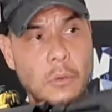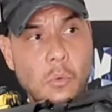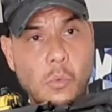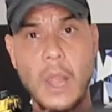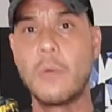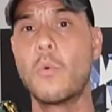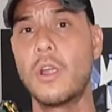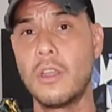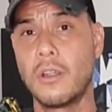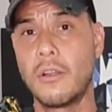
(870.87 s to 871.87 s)

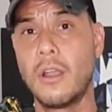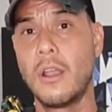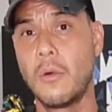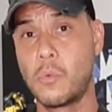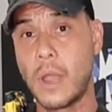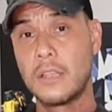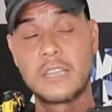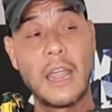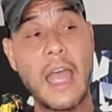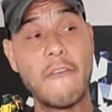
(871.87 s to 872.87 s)

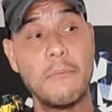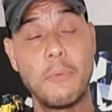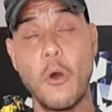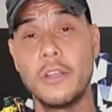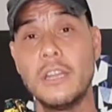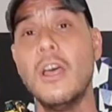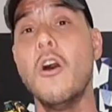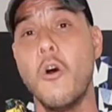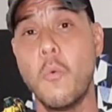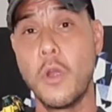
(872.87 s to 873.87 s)
Have it pointed
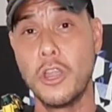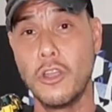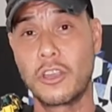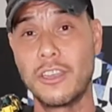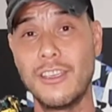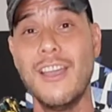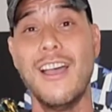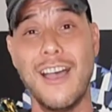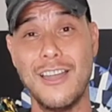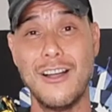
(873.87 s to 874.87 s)
where you're looking
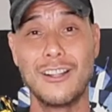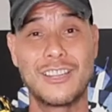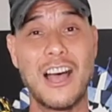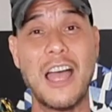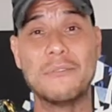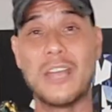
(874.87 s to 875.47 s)
at all times.